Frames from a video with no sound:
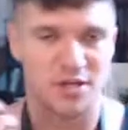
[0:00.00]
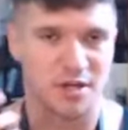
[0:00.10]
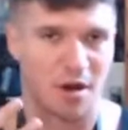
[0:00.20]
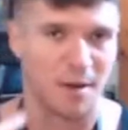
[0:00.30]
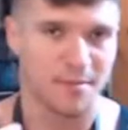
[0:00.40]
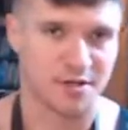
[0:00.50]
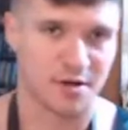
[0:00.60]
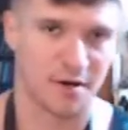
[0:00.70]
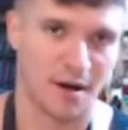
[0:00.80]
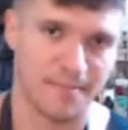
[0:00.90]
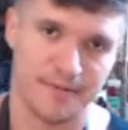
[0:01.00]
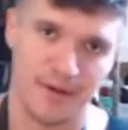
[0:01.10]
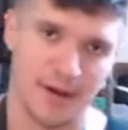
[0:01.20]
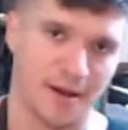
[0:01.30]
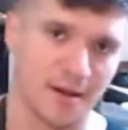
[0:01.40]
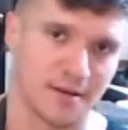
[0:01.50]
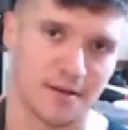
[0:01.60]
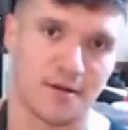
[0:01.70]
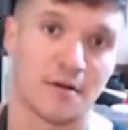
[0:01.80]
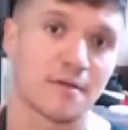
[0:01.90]
your embouchure up and
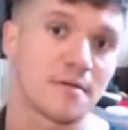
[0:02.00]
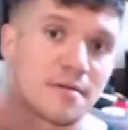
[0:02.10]
the